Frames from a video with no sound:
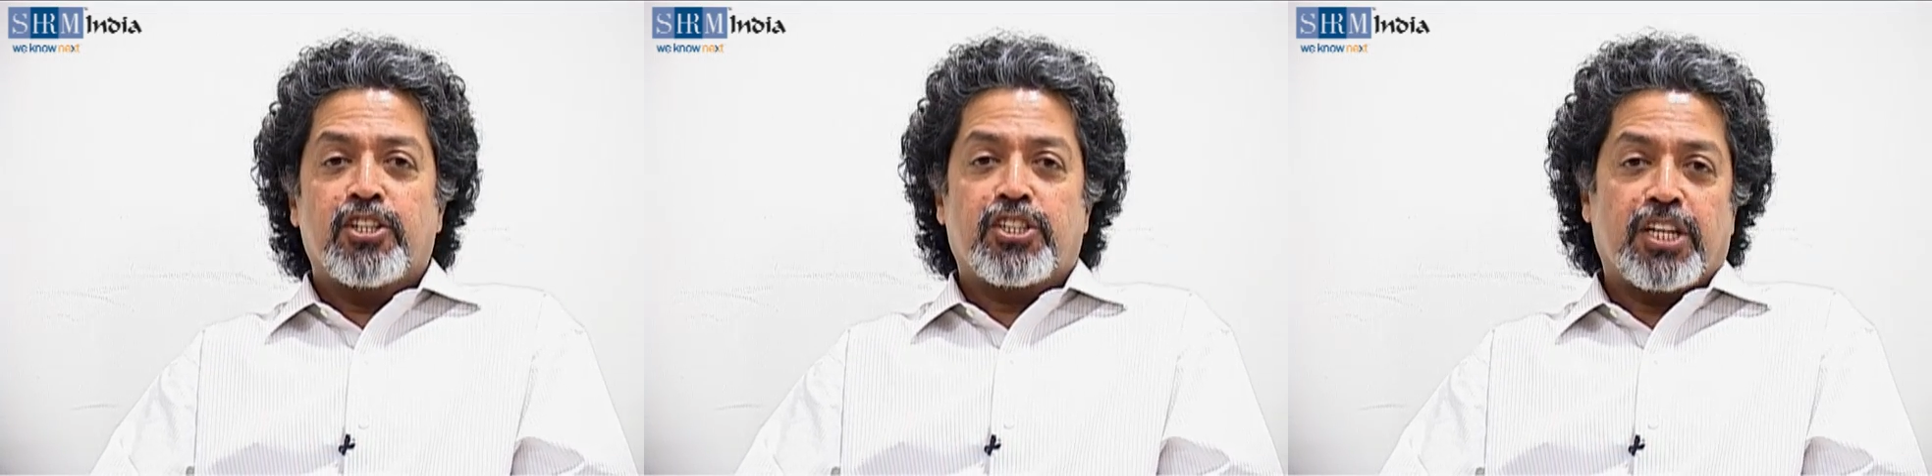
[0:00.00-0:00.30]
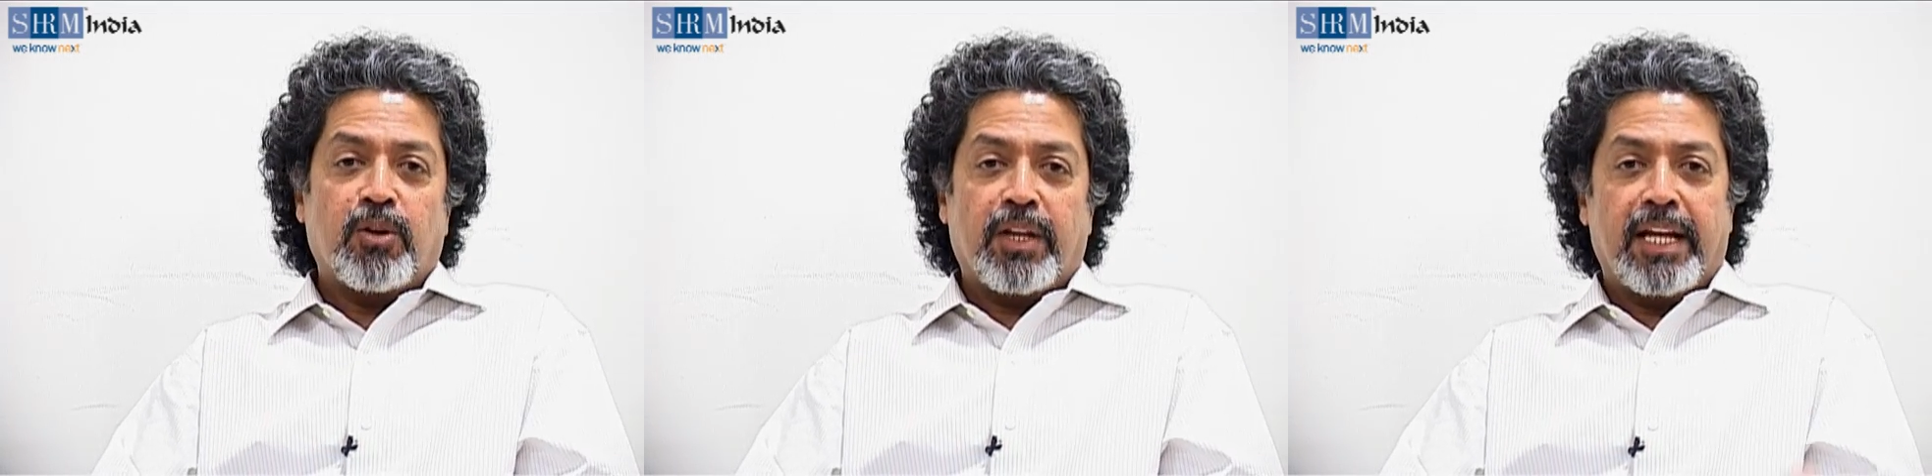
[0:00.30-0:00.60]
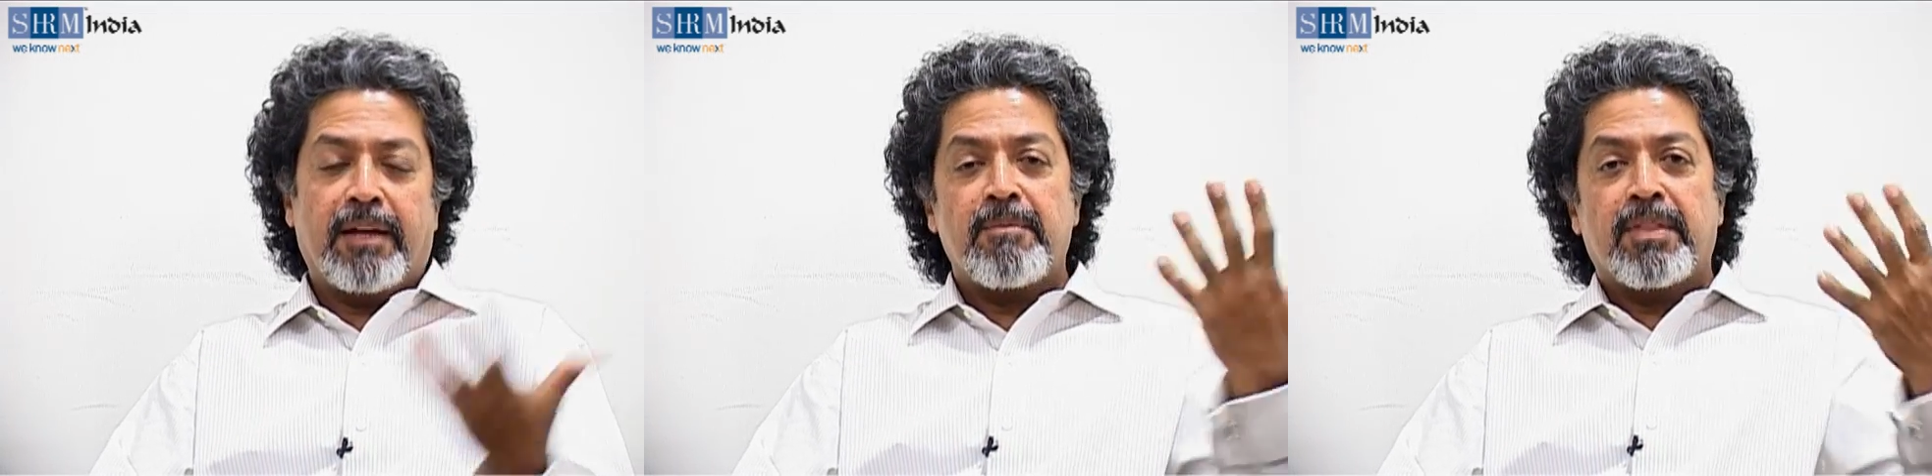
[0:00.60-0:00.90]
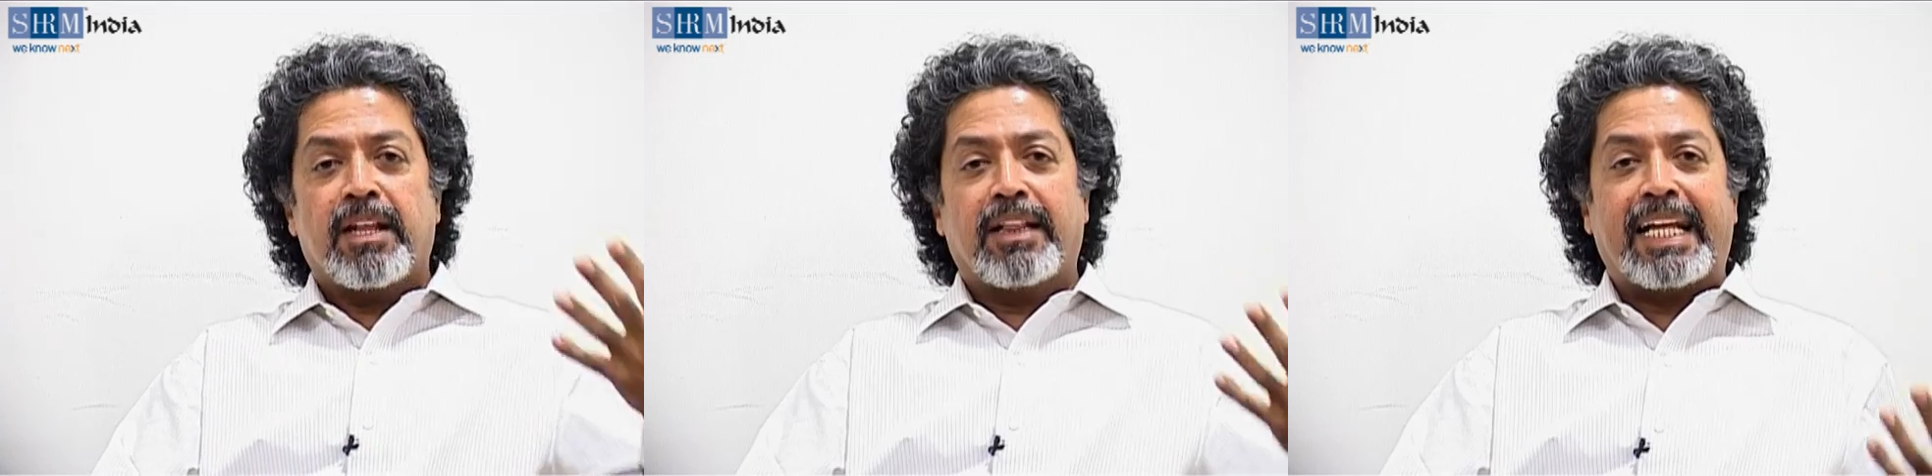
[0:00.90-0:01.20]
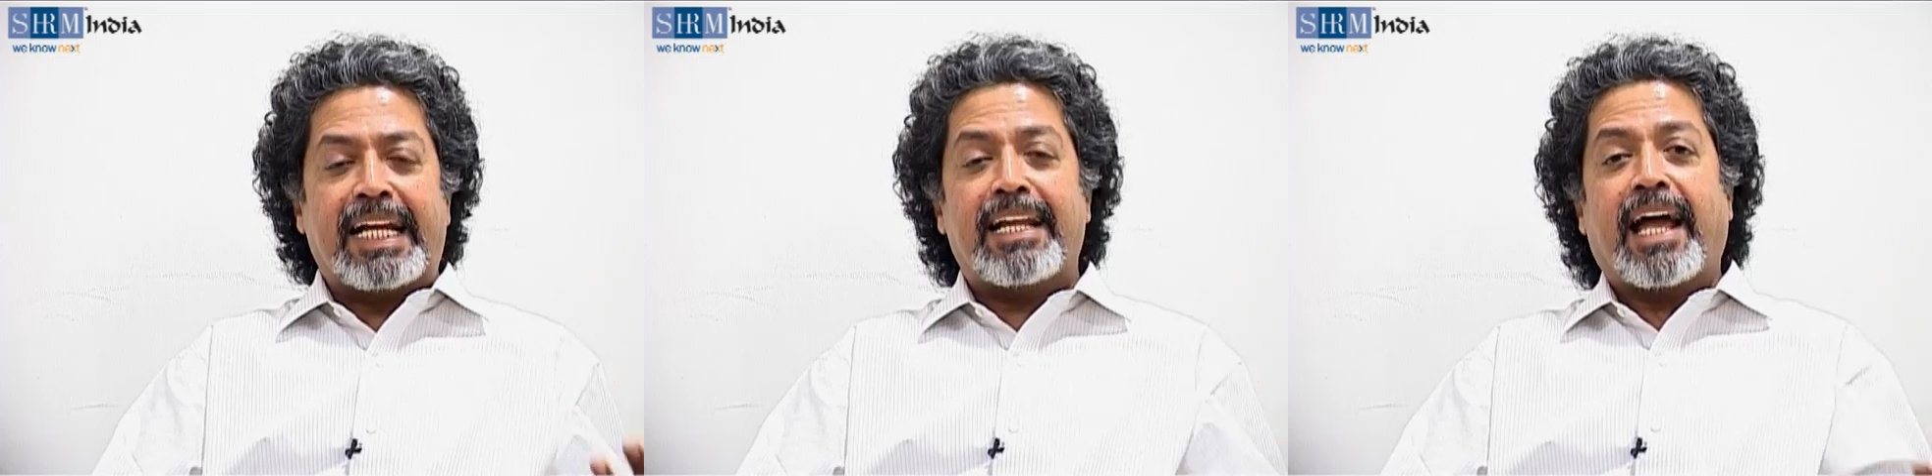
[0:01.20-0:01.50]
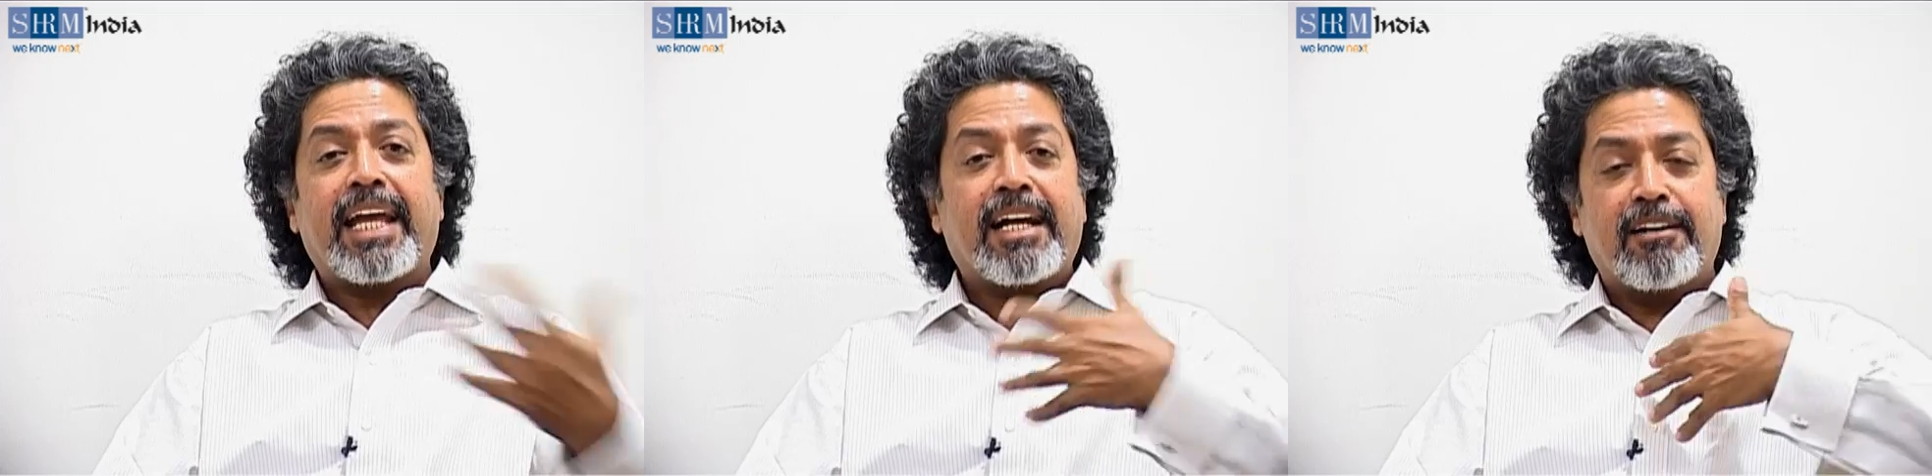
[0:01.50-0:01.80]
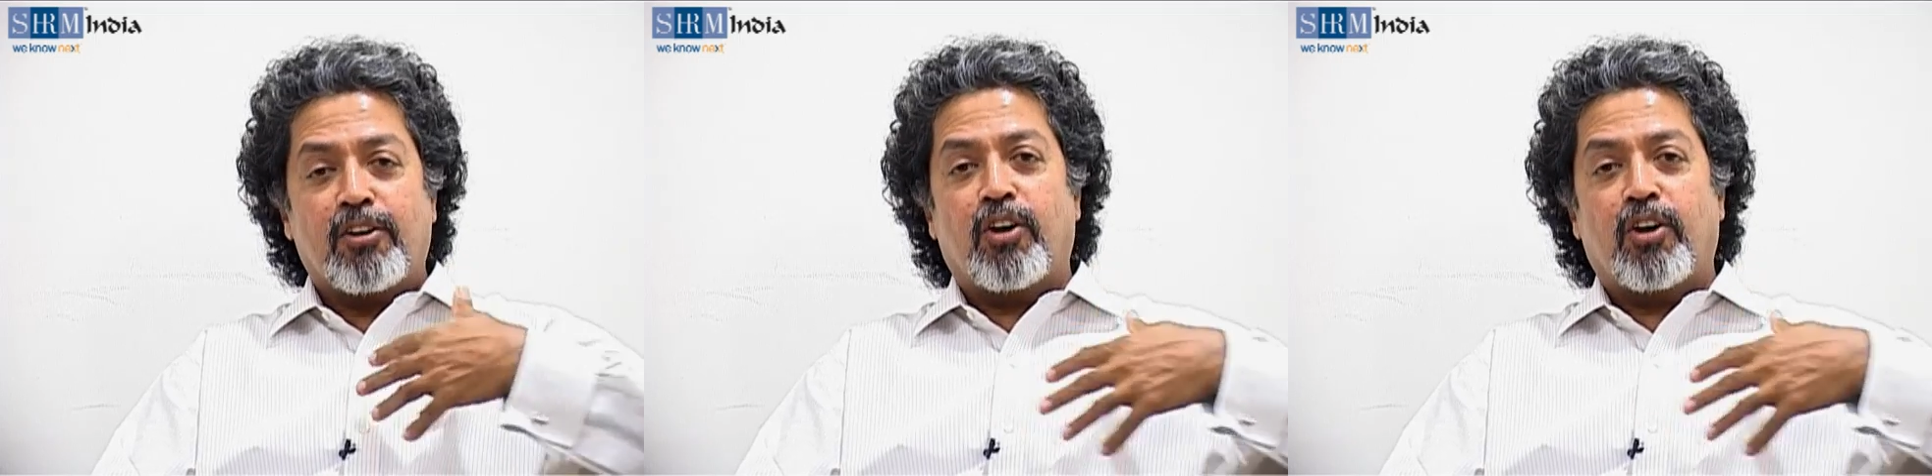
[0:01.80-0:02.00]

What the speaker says: So the like